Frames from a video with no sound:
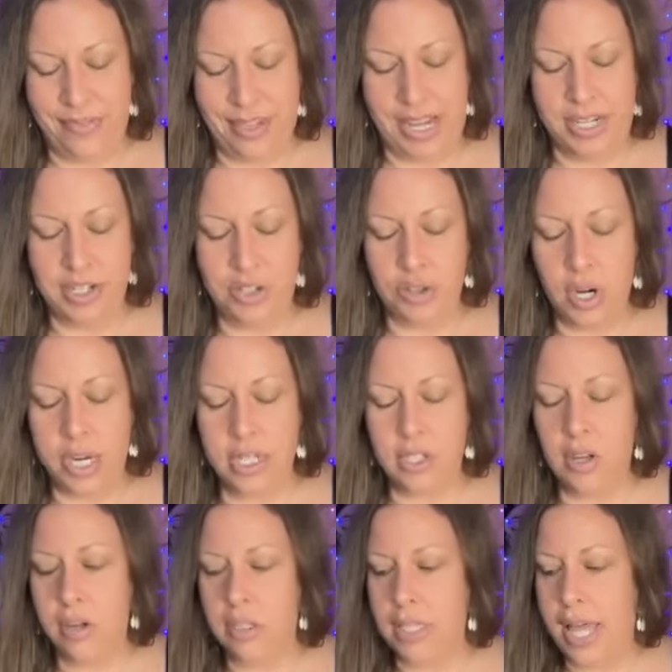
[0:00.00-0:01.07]
I just try to
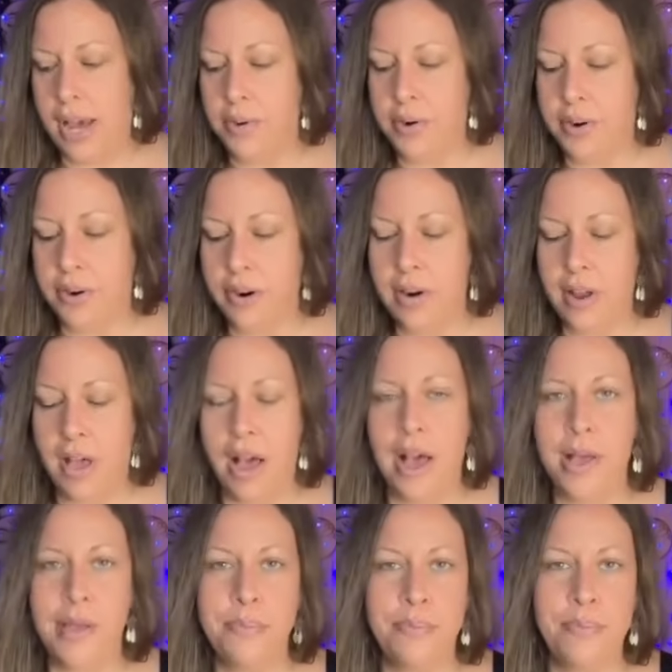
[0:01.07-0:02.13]
talk louder
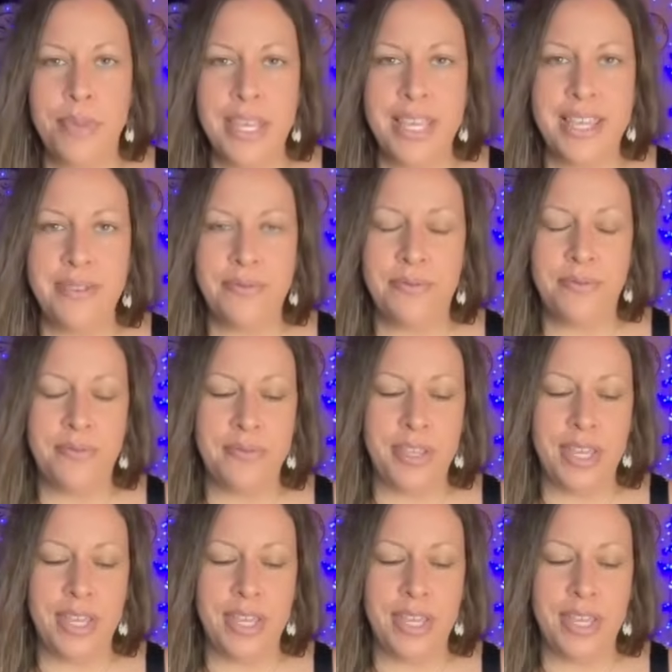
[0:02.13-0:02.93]
if,